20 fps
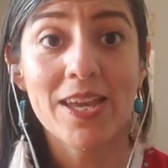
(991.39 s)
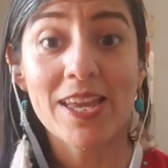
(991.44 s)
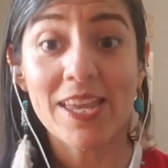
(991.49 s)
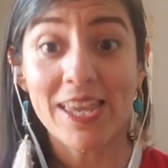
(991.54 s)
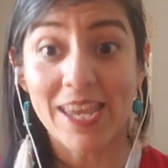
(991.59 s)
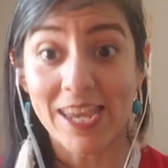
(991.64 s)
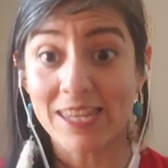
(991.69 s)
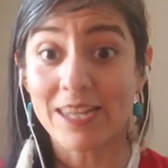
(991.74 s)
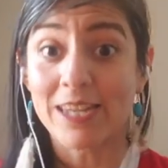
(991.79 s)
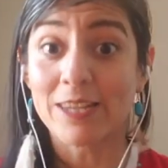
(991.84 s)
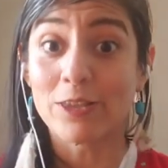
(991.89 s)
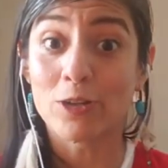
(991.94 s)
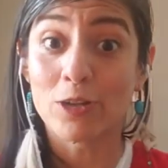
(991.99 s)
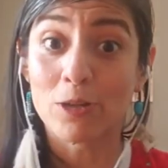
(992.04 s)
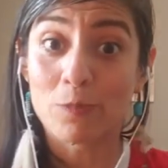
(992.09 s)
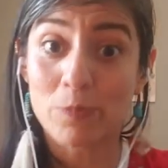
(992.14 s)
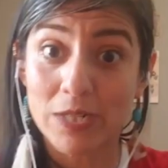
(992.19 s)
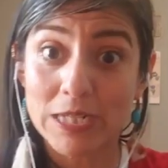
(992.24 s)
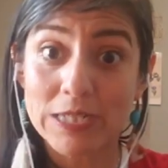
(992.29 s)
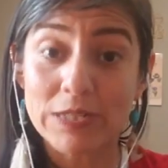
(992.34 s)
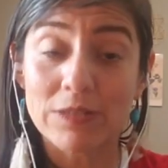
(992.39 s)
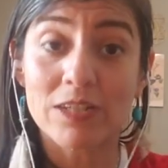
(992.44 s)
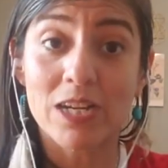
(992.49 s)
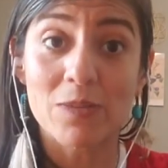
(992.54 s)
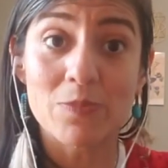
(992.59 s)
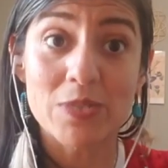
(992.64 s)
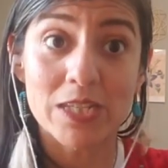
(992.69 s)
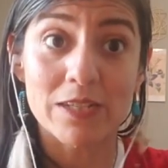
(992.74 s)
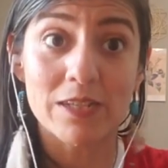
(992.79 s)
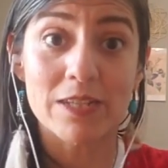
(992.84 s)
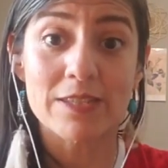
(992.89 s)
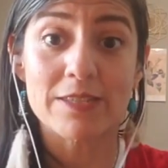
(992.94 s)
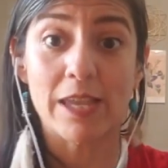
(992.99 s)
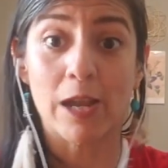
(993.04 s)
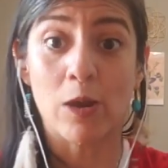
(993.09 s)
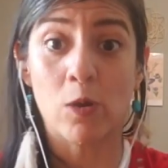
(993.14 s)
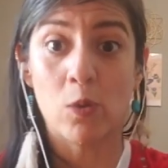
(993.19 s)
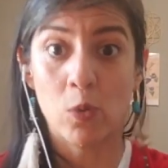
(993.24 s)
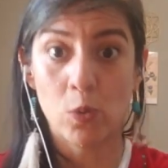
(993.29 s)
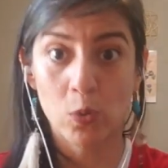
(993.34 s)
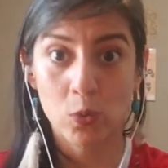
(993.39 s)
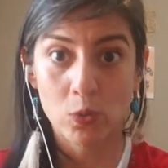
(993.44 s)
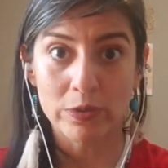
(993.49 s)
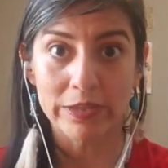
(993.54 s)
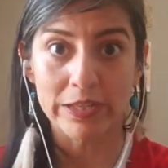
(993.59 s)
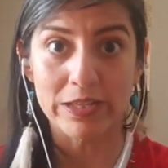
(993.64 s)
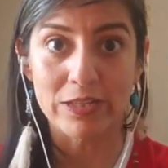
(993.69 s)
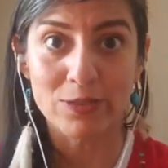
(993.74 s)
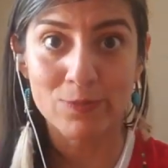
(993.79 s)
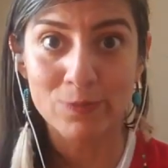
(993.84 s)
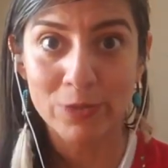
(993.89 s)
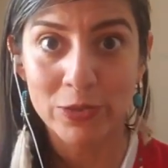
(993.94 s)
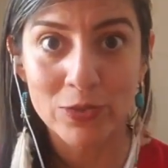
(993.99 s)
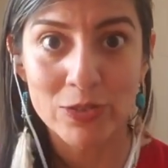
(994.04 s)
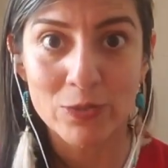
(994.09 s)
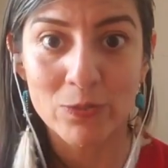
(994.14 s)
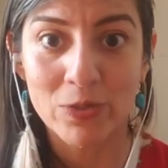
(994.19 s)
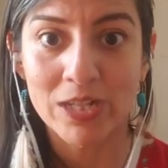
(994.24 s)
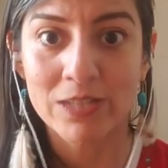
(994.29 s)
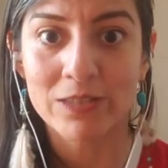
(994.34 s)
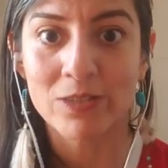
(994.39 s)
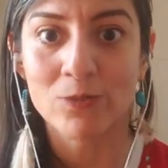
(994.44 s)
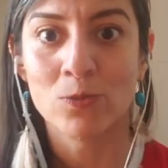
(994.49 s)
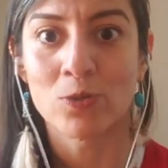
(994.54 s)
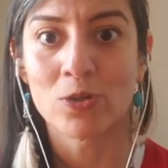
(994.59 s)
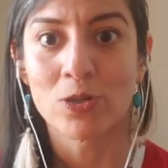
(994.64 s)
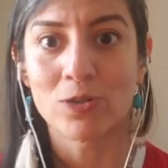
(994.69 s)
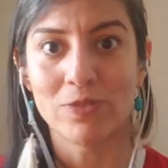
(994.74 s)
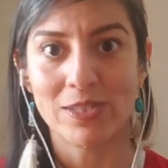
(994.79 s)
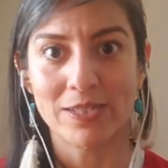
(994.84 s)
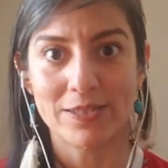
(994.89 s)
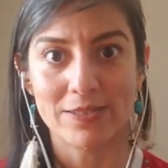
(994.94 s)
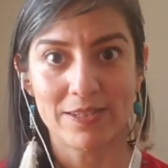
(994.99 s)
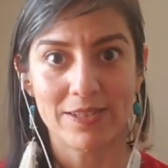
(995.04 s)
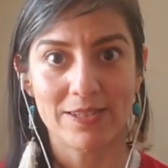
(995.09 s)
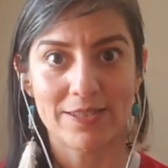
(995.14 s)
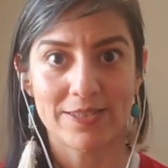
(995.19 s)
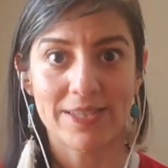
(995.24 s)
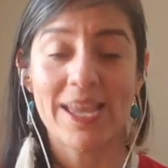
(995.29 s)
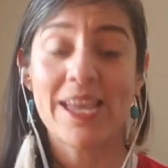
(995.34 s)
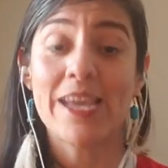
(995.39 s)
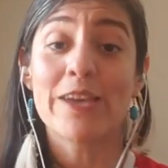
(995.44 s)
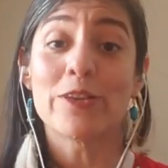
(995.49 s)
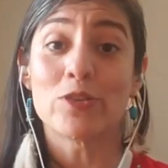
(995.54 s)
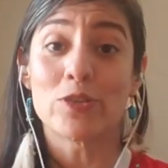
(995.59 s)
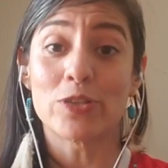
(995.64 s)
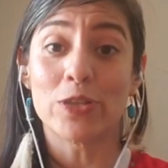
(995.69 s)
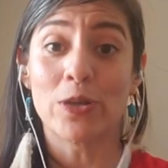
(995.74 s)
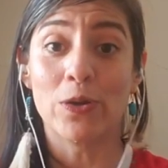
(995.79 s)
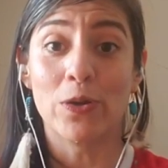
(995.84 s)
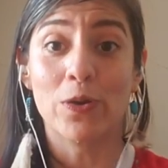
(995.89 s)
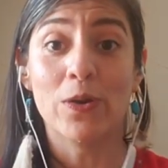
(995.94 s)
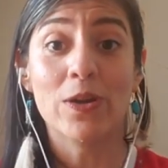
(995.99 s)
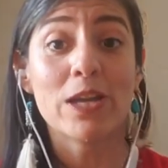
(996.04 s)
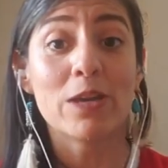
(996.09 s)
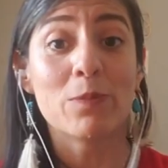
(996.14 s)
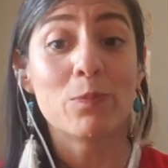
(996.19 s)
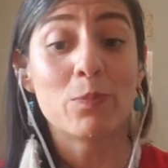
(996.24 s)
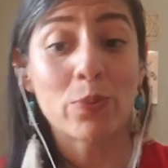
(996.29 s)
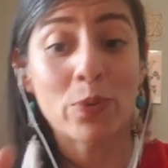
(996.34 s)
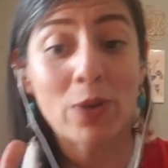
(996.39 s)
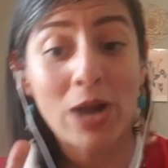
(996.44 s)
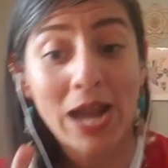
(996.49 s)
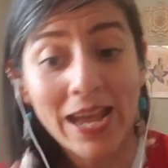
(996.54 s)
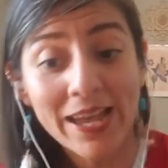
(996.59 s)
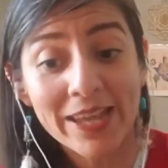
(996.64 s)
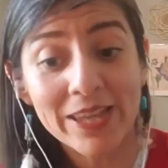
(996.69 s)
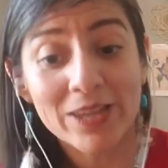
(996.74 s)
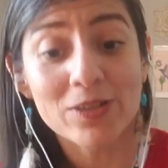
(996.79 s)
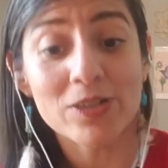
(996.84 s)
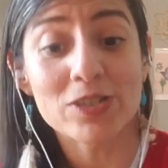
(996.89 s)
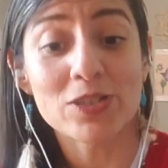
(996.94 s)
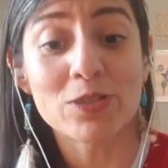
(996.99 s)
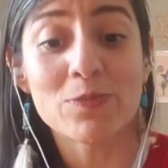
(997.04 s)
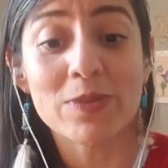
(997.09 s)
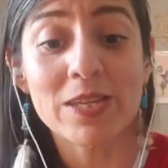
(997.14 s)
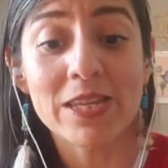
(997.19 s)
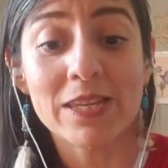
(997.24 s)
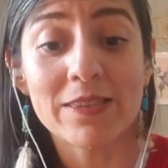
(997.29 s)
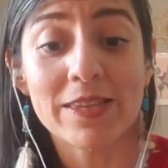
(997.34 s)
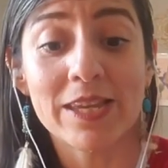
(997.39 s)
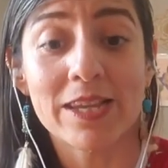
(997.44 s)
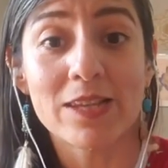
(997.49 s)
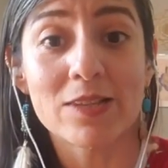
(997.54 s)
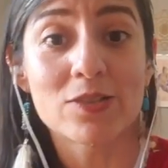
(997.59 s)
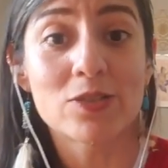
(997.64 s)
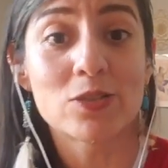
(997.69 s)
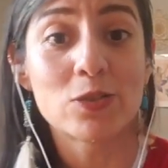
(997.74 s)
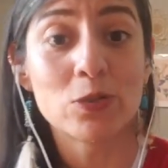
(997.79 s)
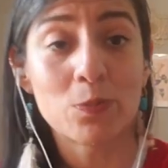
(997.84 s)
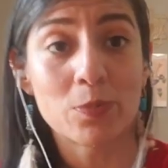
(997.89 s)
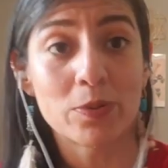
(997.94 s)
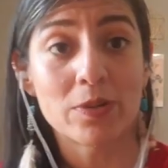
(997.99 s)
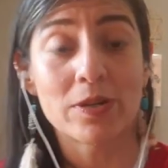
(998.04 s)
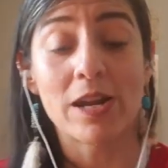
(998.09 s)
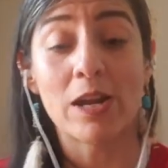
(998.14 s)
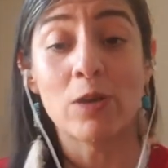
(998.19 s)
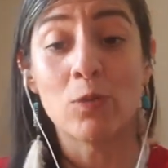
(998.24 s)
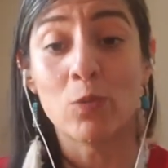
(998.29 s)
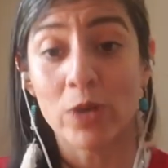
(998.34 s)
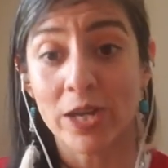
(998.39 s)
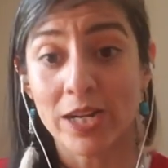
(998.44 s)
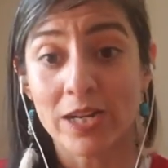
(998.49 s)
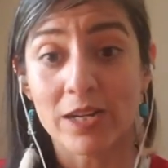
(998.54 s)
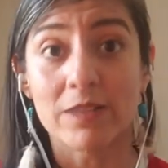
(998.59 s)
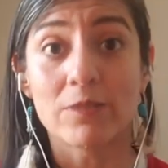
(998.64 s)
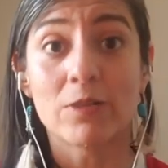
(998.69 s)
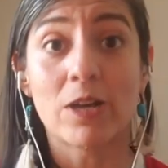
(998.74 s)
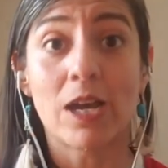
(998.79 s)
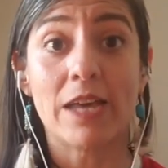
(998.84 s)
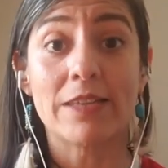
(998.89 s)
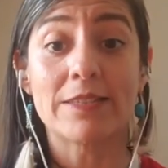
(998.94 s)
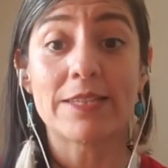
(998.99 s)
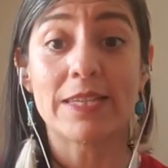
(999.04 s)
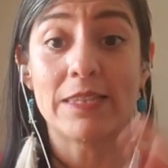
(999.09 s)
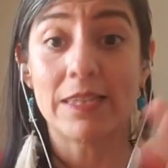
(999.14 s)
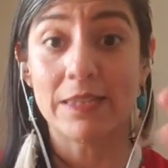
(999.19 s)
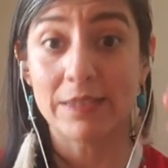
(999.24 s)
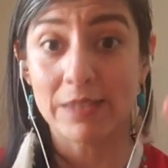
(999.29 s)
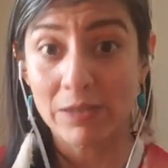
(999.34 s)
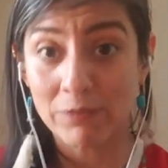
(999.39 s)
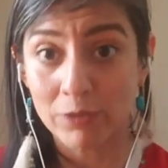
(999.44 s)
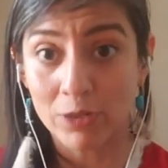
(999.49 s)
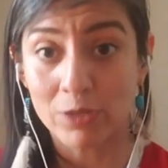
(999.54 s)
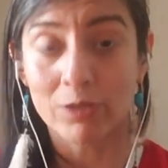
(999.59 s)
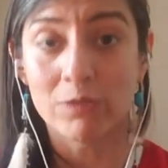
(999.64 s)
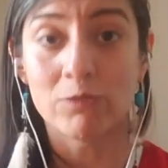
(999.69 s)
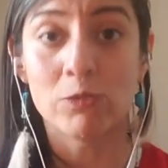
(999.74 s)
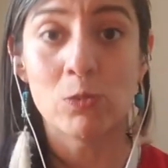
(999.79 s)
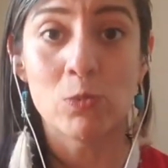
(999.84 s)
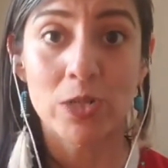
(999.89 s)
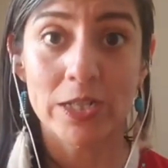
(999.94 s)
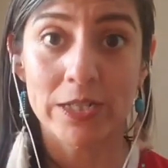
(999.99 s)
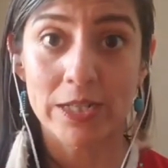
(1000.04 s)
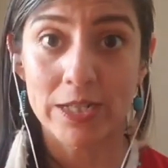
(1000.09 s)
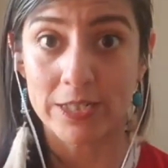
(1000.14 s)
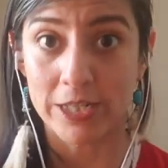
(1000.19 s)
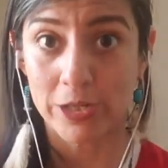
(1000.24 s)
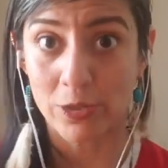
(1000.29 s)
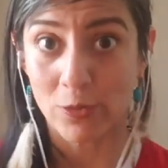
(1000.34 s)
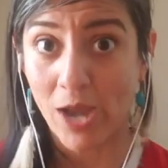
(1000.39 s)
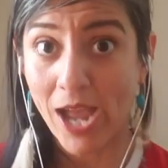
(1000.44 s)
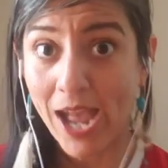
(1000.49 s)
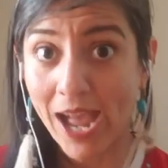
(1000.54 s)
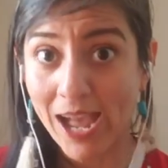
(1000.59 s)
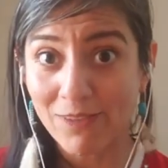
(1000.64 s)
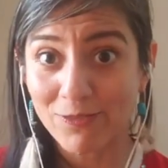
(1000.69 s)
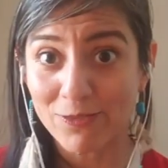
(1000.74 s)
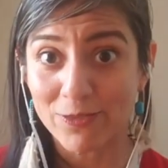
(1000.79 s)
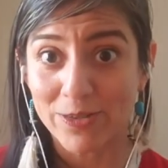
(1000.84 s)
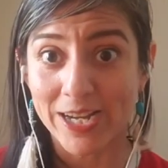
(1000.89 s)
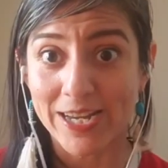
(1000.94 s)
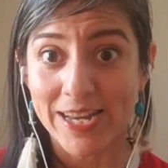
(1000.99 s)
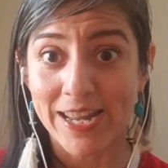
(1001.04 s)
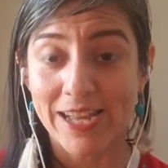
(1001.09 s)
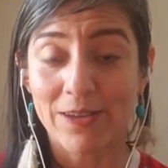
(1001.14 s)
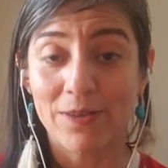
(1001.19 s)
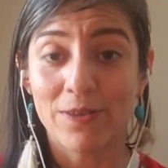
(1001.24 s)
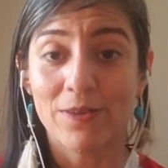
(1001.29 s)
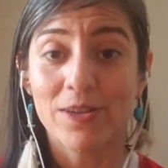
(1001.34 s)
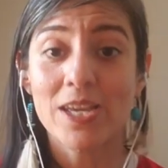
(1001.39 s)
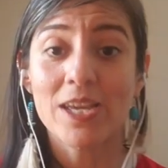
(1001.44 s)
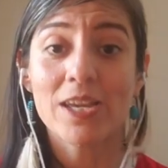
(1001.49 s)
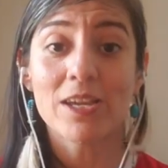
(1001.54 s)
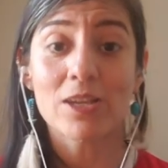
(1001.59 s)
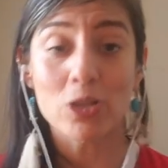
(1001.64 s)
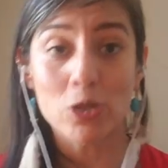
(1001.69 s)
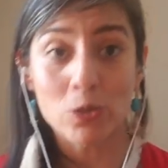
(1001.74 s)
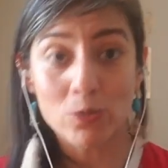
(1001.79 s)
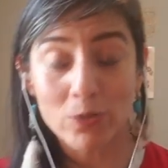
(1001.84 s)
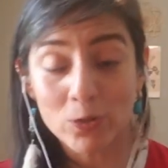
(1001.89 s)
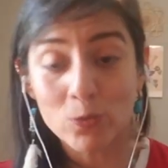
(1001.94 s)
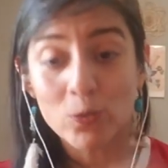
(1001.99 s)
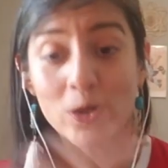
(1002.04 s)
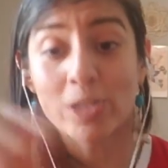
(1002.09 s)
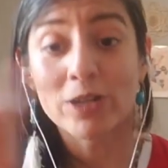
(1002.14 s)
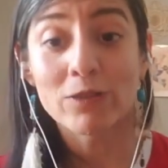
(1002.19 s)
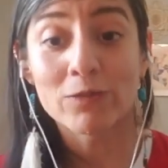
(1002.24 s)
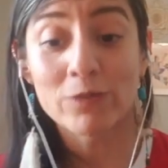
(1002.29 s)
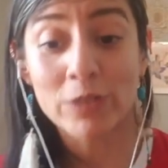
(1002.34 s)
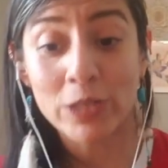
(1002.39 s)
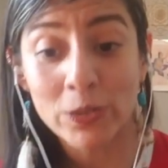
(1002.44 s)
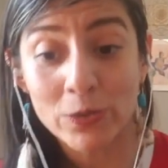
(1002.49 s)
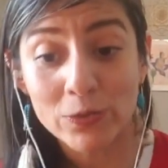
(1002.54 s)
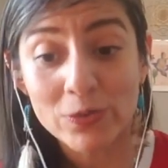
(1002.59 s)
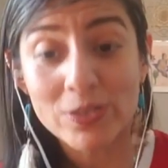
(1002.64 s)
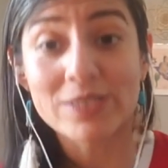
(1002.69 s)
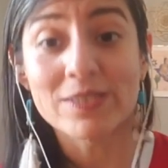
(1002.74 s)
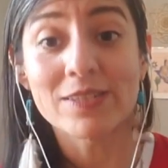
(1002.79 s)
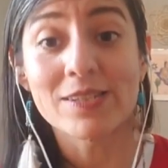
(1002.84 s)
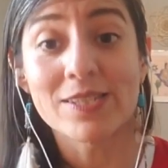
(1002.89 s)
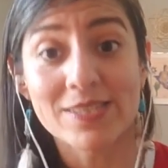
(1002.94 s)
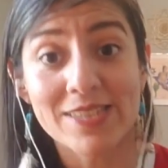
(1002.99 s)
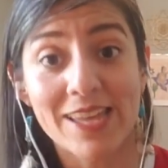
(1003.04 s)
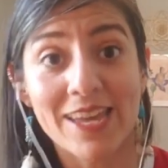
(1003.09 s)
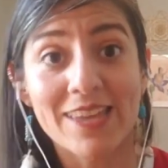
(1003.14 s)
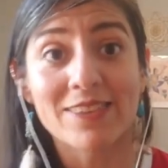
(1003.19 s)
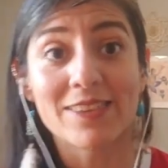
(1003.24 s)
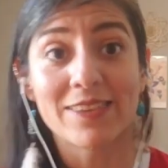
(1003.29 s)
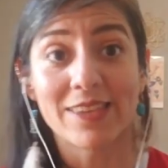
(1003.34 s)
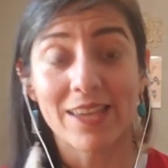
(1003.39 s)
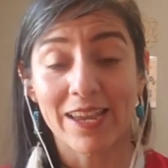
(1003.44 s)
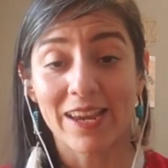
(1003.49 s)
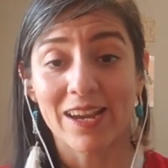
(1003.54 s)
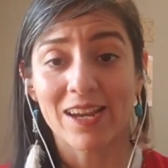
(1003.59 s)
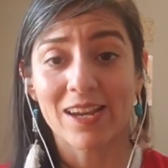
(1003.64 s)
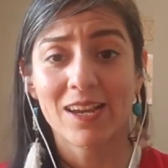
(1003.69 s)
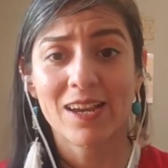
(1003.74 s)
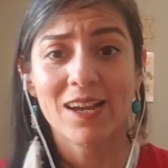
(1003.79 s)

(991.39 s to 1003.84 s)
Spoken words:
And another person comes in and is like, holy smokes, what in the world is this? So prior to being like super aware as at the level of awareness that you have right now, you were one of those that said like,